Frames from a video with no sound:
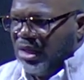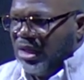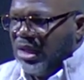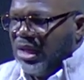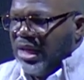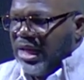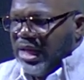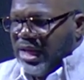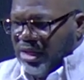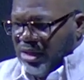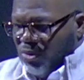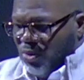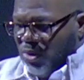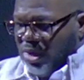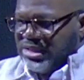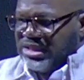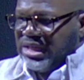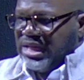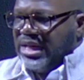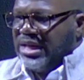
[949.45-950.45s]
And what's
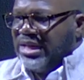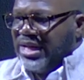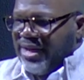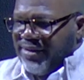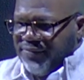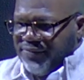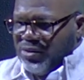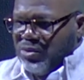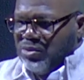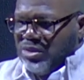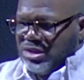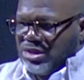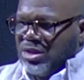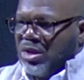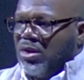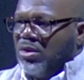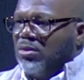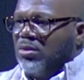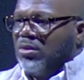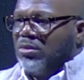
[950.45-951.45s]
in that food is
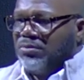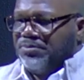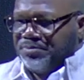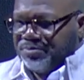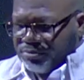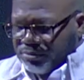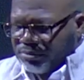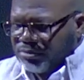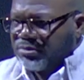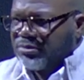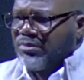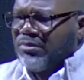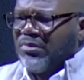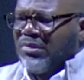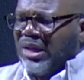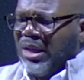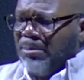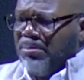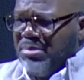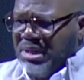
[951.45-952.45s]
going
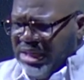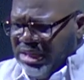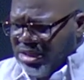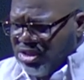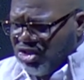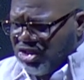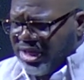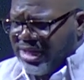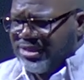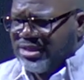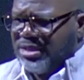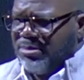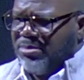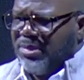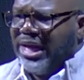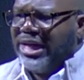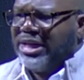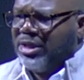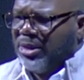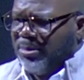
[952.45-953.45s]
to be ingested by
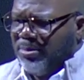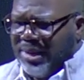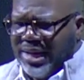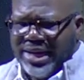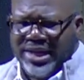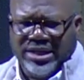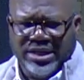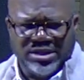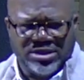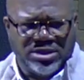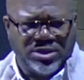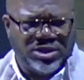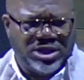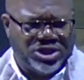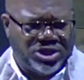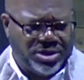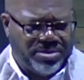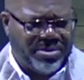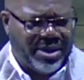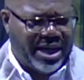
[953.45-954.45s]
your body so that your
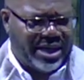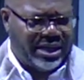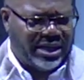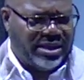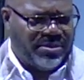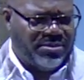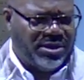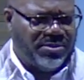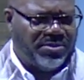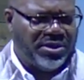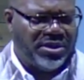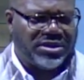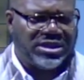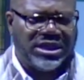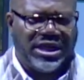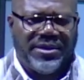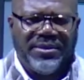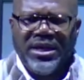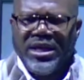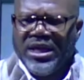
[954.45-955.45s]
body can be built up.